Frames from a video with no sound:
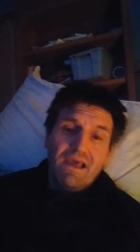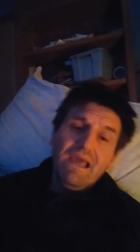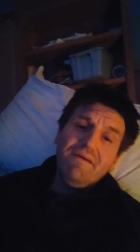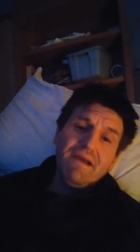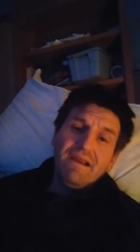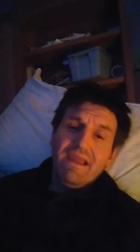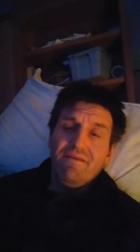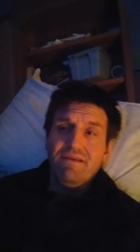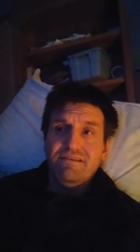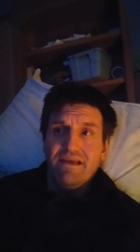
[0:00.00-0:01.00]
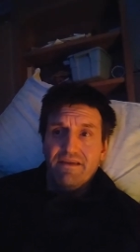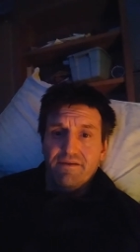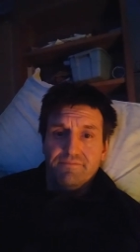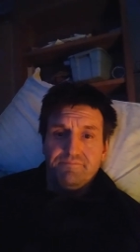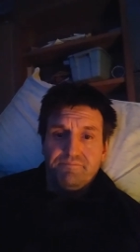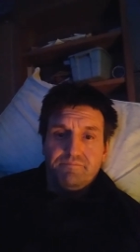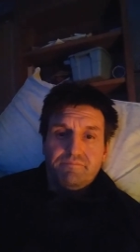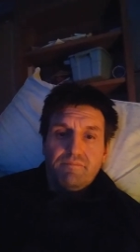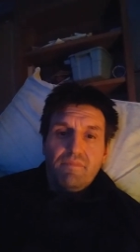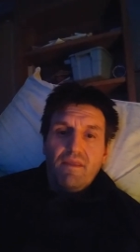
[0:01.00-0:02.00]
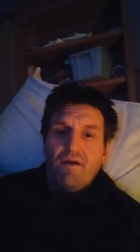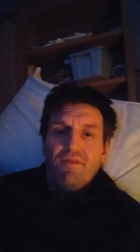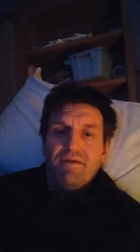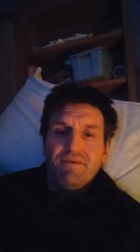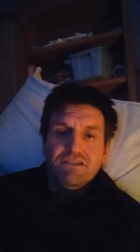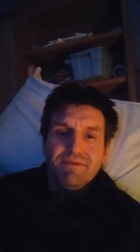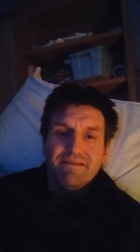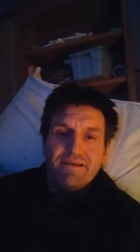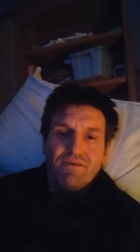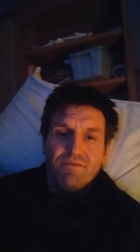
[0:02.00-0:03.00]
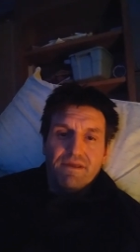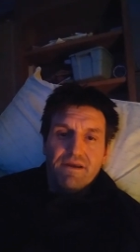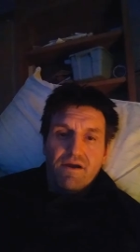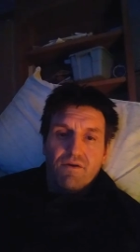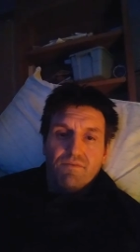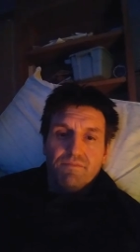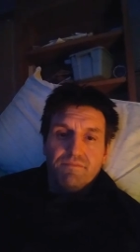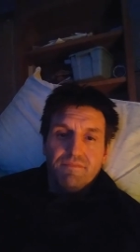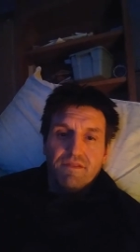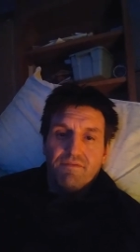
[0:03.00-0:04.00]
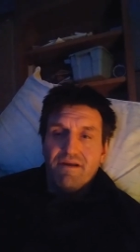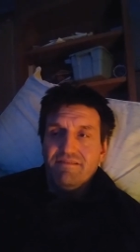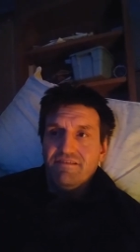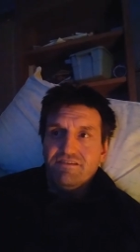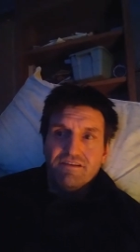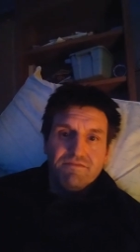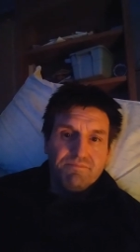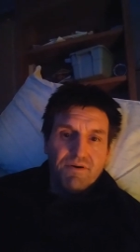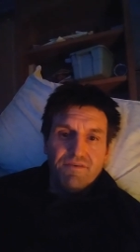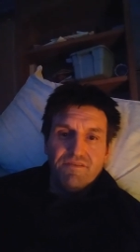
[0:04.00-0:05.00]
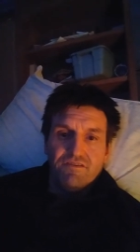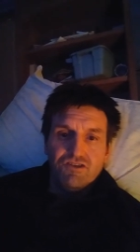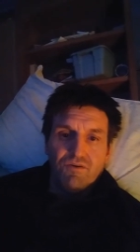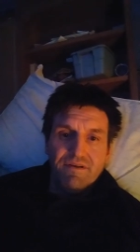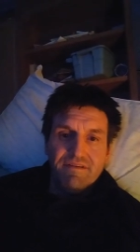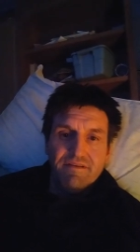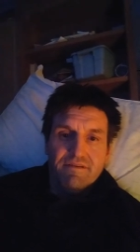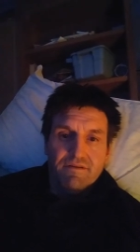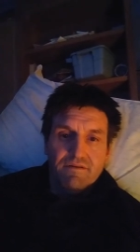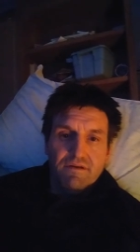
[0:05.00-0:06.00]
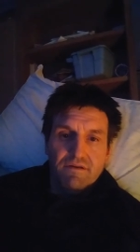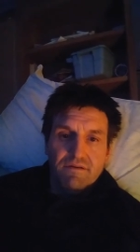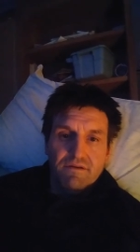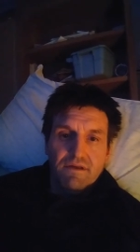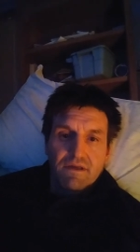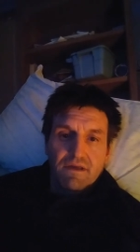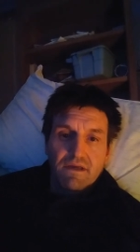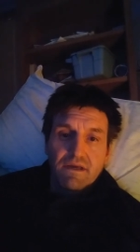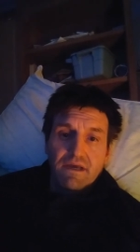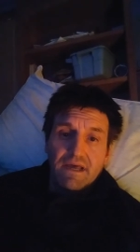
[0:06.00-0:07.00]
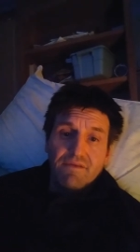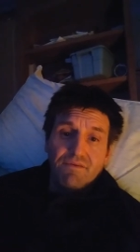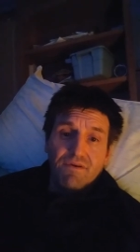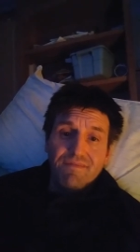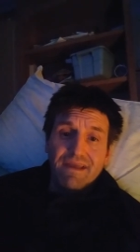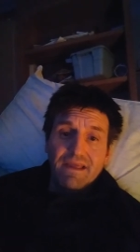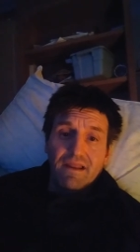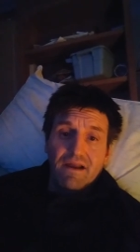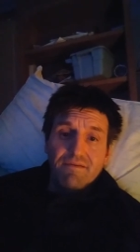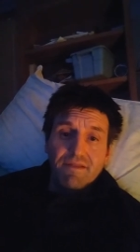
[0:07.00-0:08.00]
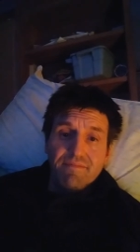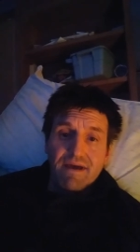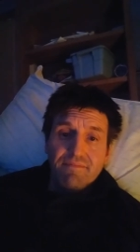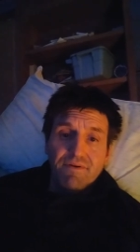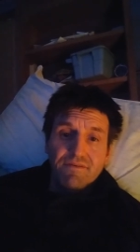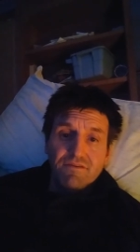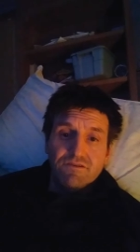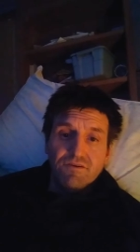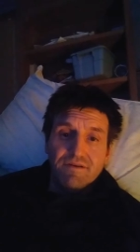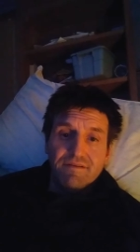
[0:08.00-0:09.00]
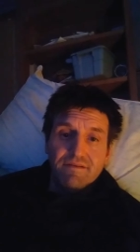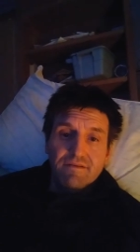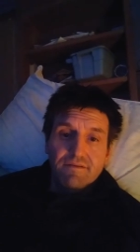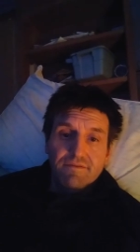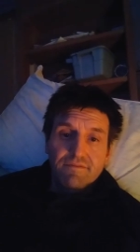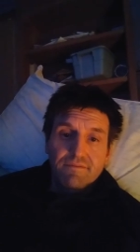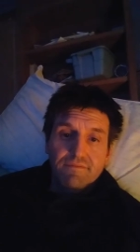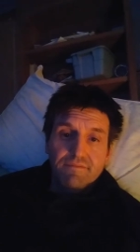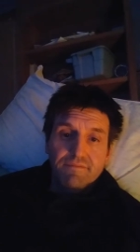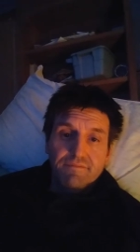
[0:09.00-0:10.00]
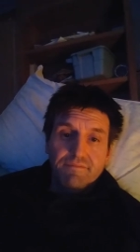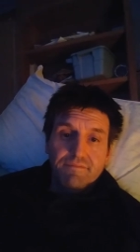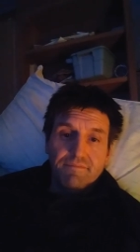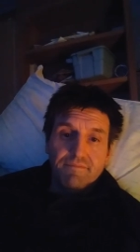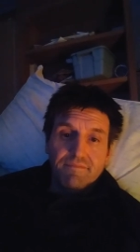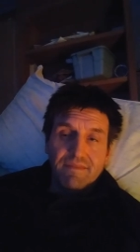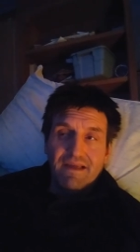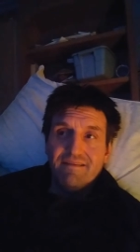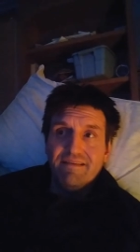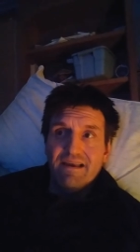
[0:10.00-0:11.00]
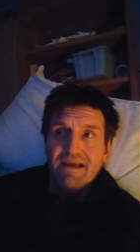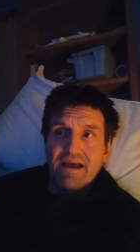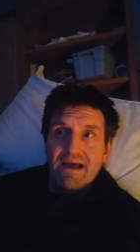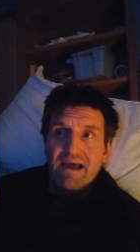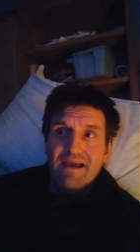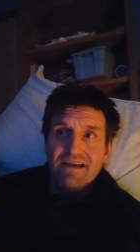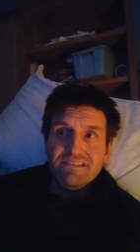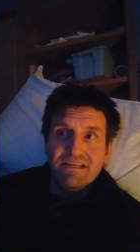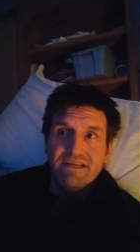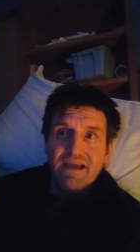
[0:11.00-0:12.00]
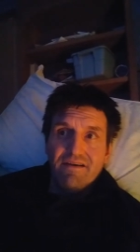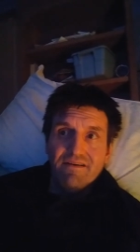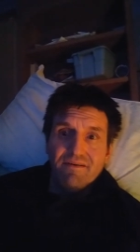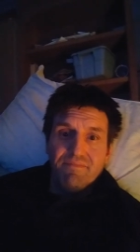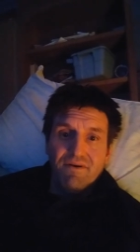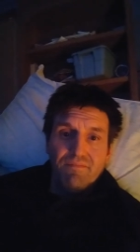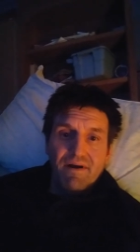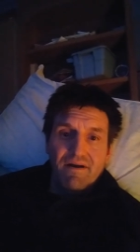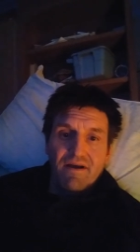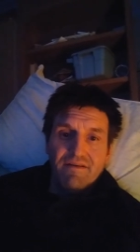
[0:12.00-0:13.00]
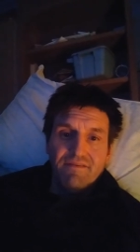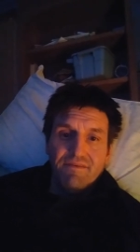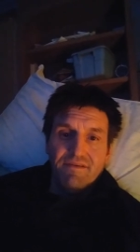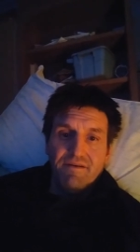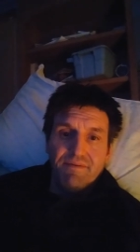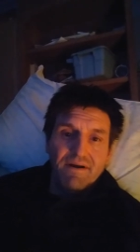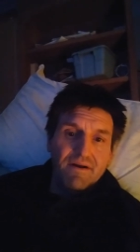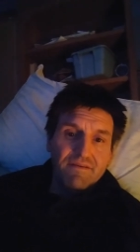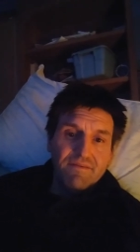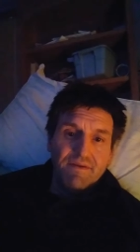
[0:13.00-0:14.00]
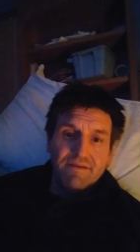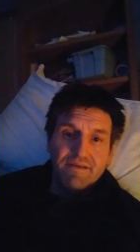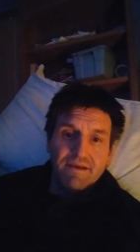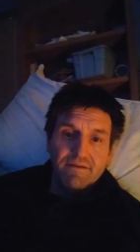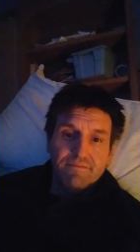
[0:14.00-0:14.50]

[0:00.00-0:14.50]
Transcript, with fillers: Anyway, I can't really tell you all that much because I don't really know. The rest is just personal choices and the world making a lot of really bad personal choices. Like I said, I actually encountered a real paradox and was in a paradox, you might say.